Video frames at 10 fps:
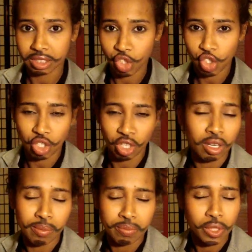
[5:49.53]
Such
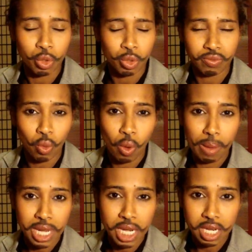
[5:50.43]
a beautiful
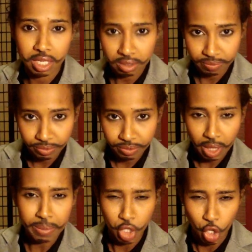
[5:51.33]
woman.
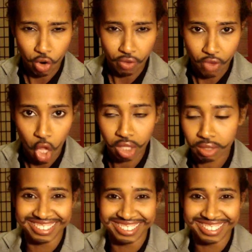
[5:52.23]
Beautiful.